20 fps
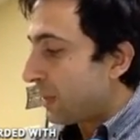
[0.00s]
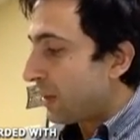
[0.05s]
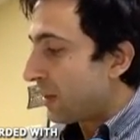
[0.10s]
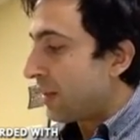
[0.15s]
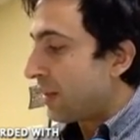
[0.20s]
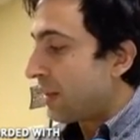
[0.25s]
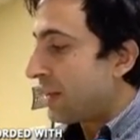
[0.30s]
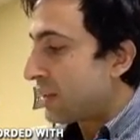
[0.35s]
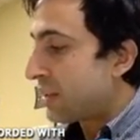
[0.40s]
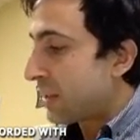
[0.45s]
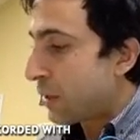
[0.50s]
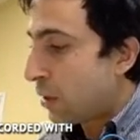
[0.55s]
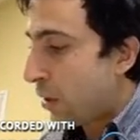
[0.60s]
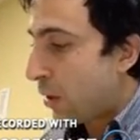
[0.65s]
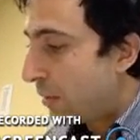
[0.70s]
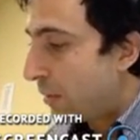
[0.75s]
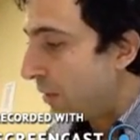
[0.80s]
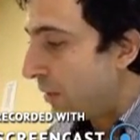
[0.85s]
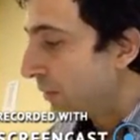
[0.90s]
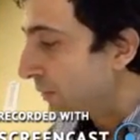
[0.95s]
that there's a
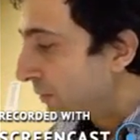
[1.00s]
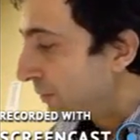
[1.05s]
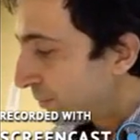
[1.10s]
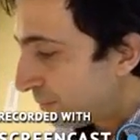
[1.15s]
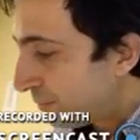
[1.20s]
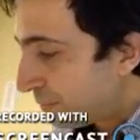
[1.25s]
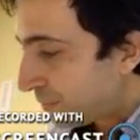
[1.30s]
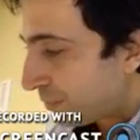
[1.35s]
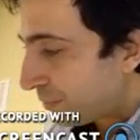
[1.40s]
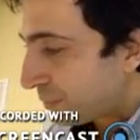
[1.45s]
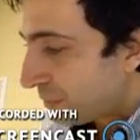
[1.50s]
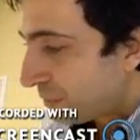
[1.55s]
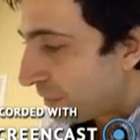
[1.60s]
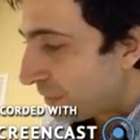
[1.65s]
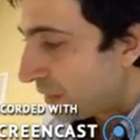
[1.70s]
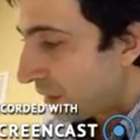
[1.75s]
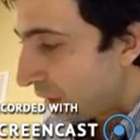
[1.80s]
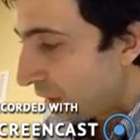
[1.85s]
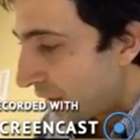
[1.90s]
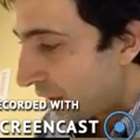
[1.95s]
common
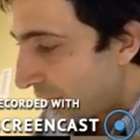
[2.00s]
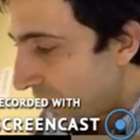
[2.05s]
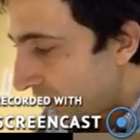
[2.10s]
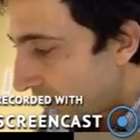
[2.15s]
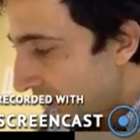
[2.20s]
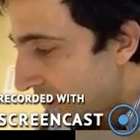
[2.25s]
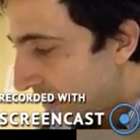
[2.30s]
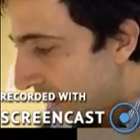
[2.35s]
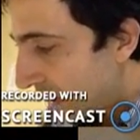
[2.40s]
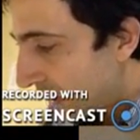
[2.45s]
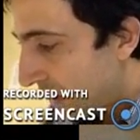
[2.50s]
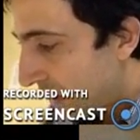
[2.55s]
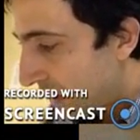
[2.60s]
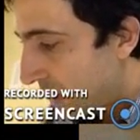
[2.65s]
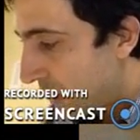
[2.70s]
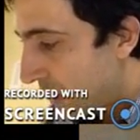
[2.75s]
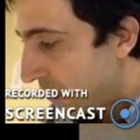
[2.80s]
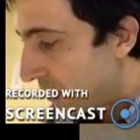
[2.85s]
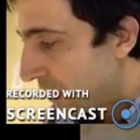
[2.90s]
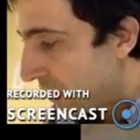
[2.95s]

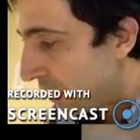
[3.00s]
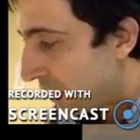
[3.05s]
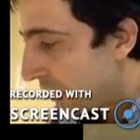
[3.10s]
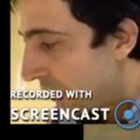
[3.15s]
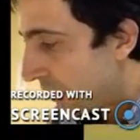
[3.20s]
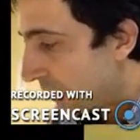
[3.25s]
tens,